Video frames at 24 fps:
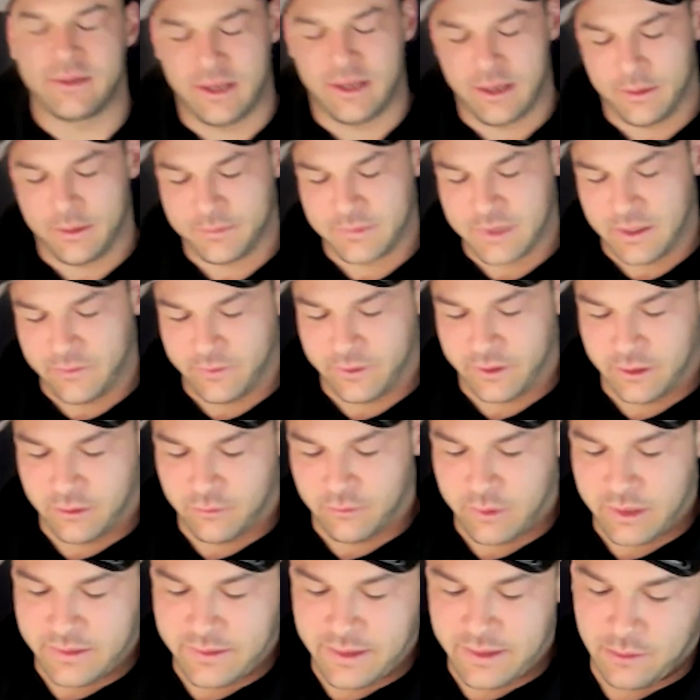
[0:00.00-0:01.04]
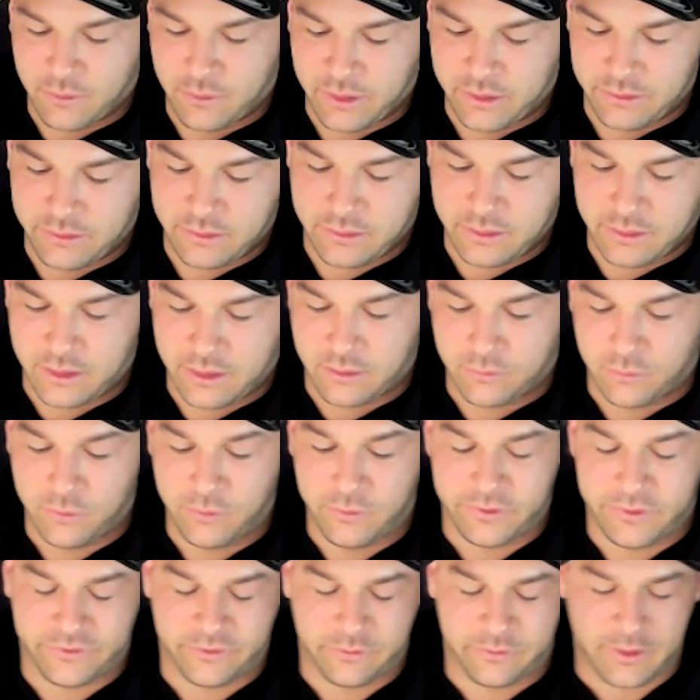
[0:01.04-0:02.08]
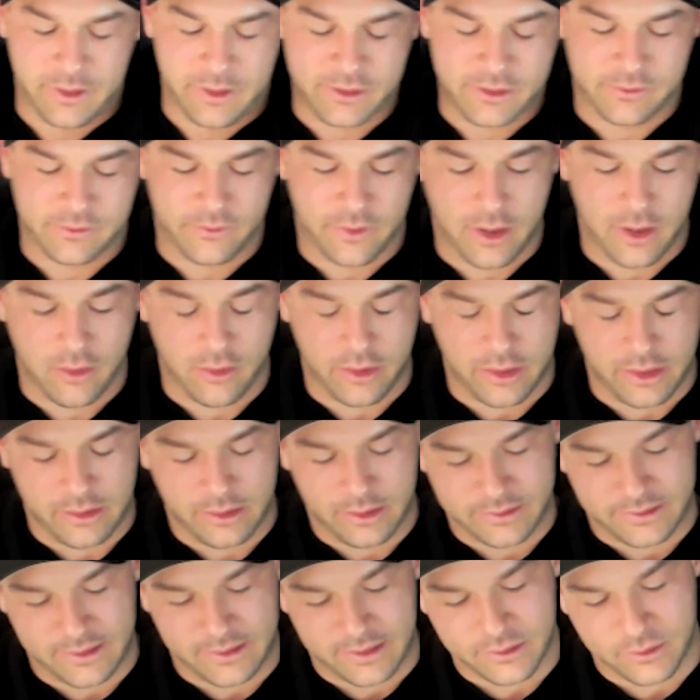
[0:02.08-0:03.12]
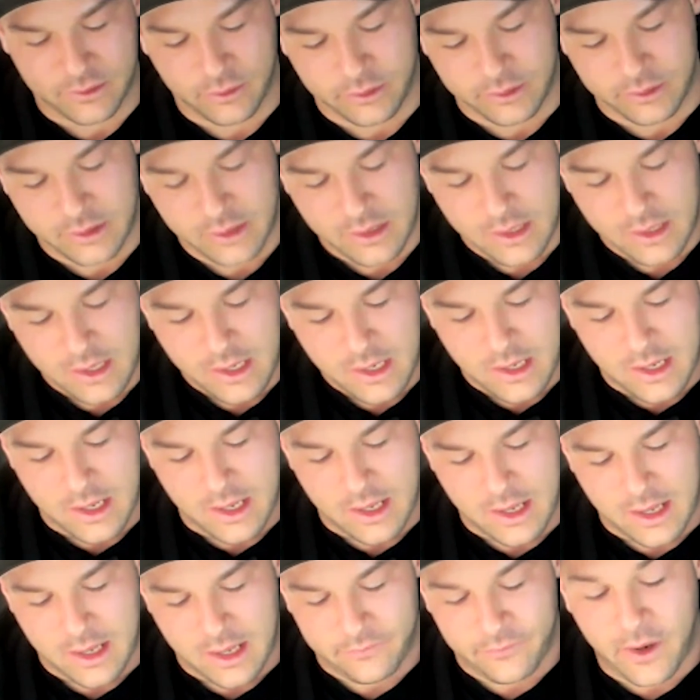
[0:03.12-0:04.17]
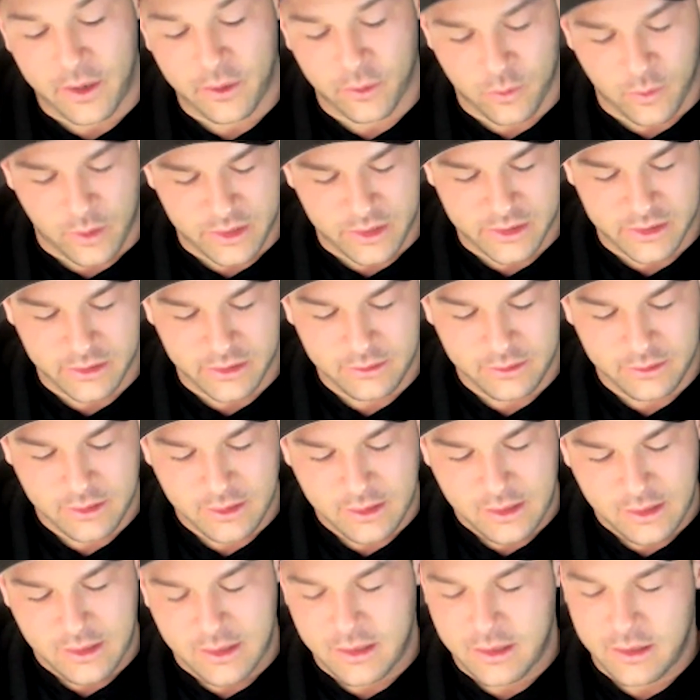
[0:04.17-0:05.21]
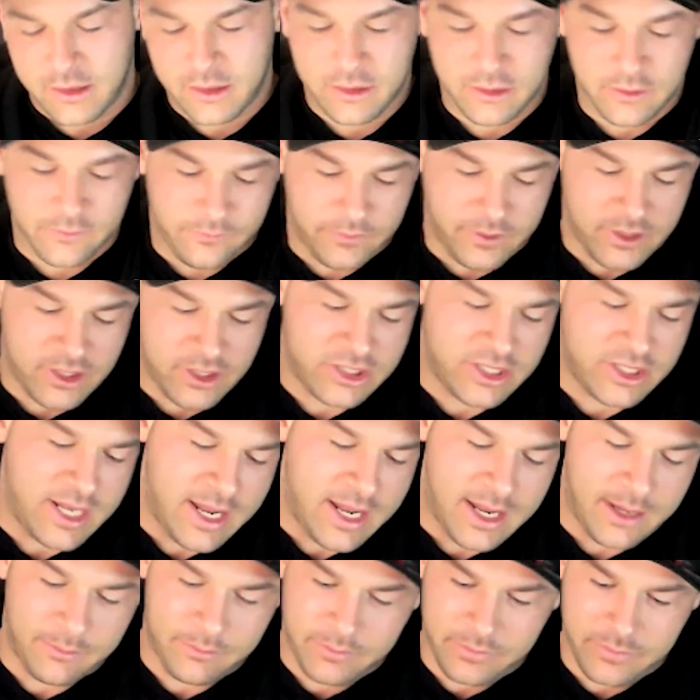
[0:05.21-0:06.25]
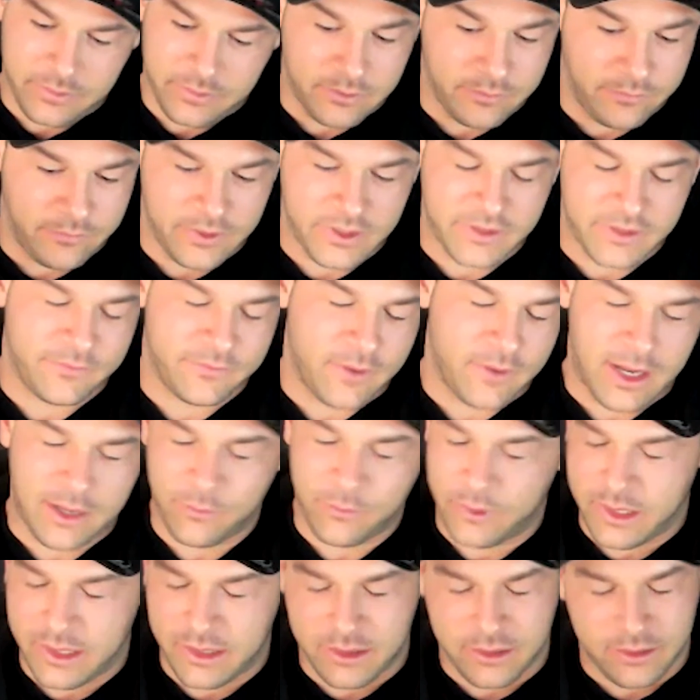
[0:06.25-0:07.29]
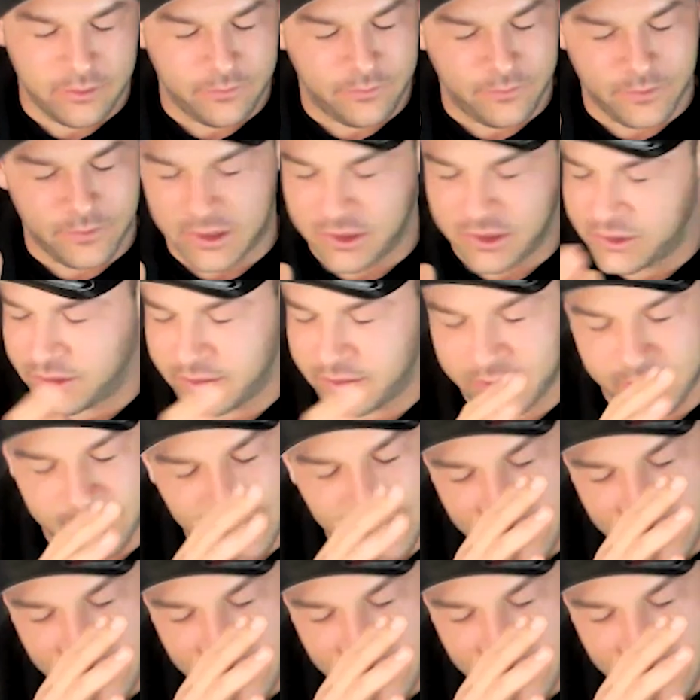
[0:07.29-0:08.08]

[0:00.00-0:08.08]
Yeah, I'm definitely going to read that one. Ruthless Elimination of Hurry. That sounds good. Final question. You finished camp, you finished fight week, you finished